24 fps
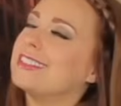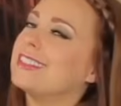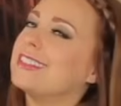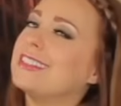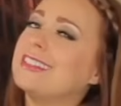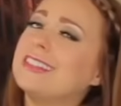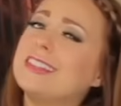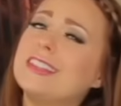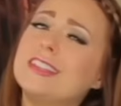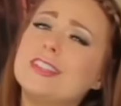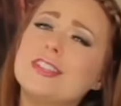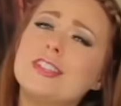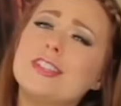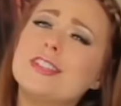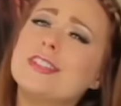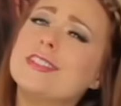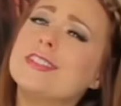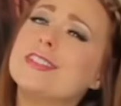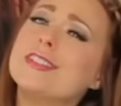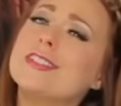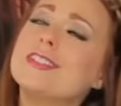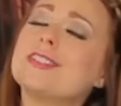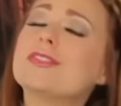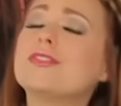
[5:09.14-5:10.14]

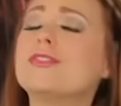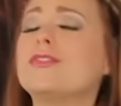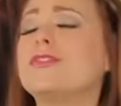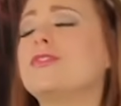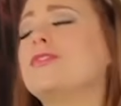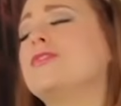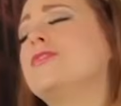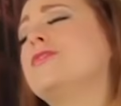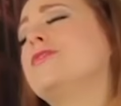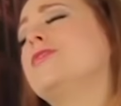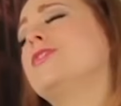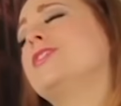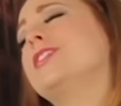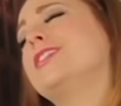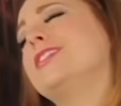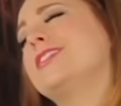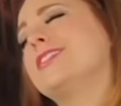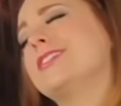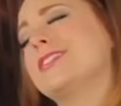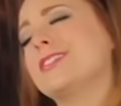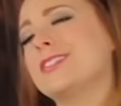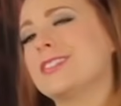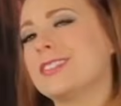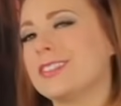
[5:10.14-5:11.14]
delicious
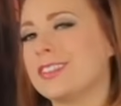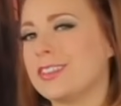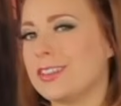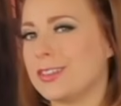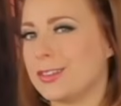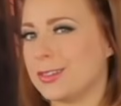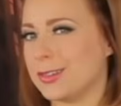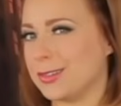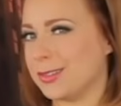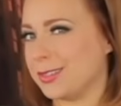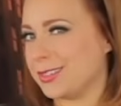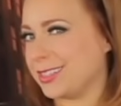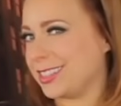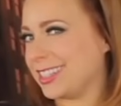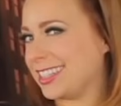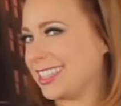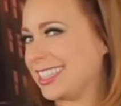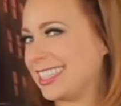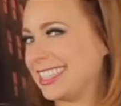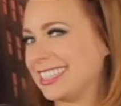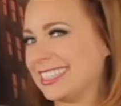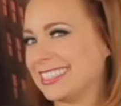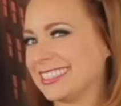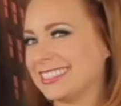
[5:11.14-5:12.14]
foot
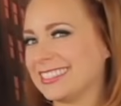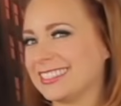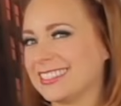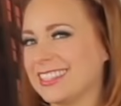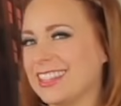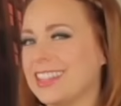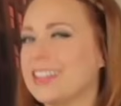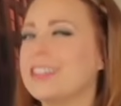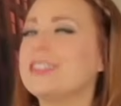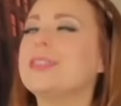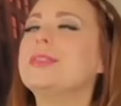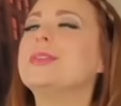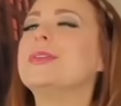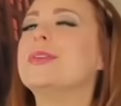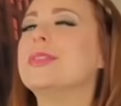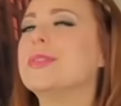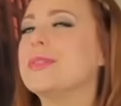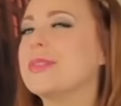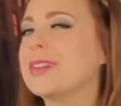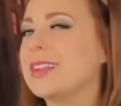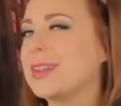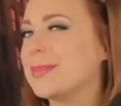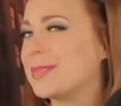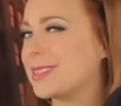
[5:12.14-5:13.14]
odor. You know the
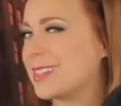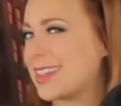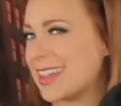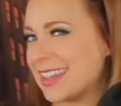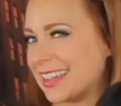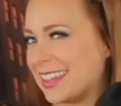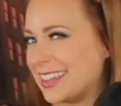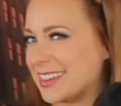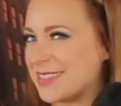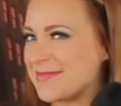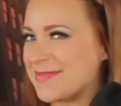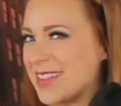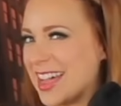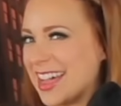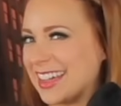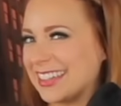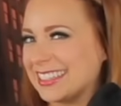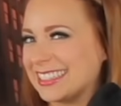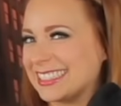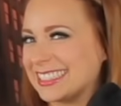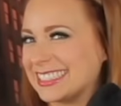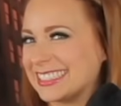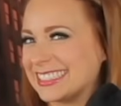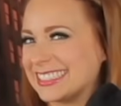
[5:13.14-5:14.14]
one I'm talking
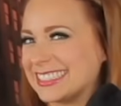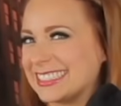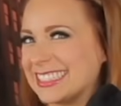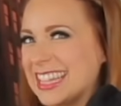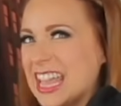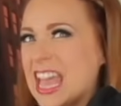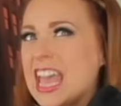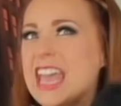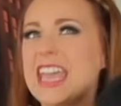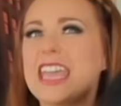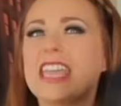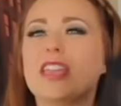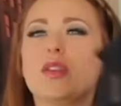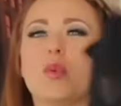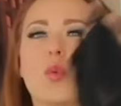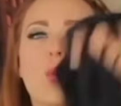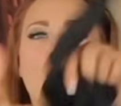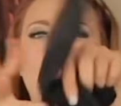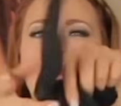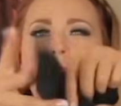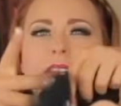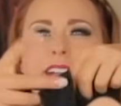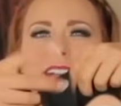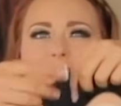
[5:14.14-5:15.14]
about. It
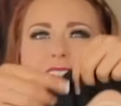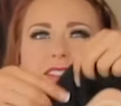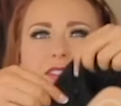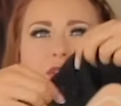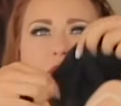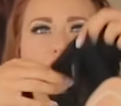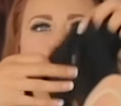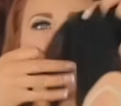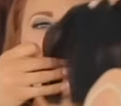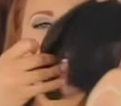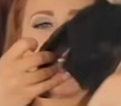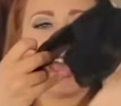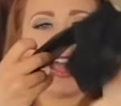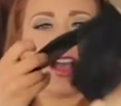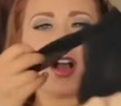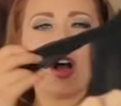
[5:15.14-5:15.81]
wicks away